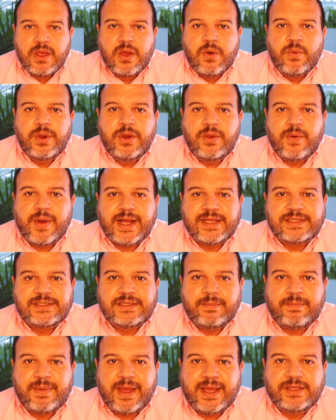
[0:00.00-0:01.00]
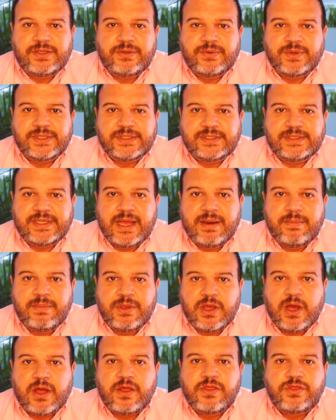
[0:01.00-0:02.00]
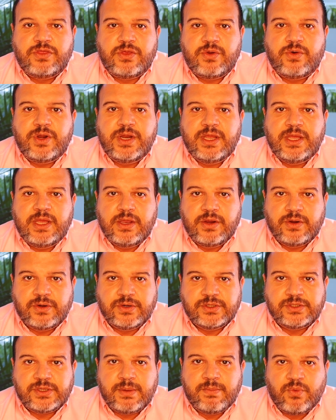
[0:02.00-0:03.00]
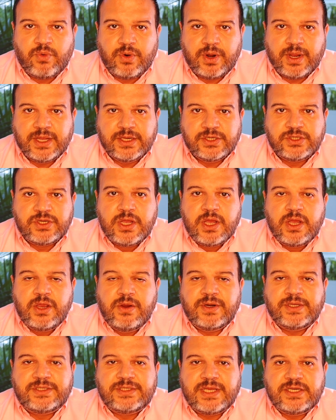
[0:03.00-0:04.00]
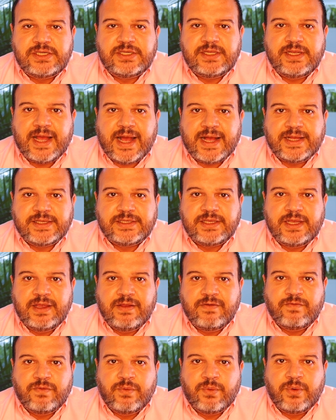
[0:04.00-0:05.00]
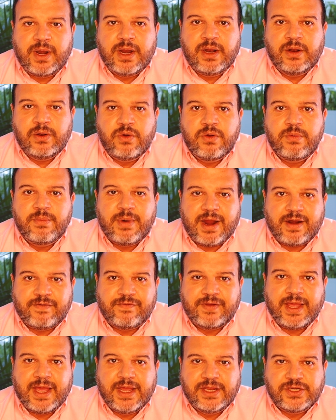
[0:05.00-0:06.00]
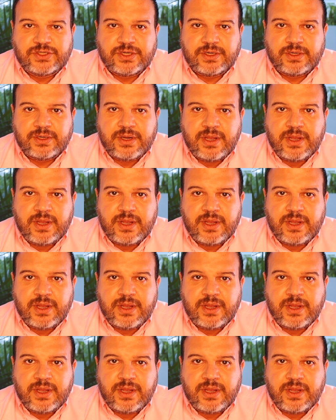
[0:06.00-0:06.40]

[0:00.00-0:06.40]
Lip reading: When you ask the bank to extend beyond 30 years a mortgage, you're essentially asking for a loan modification.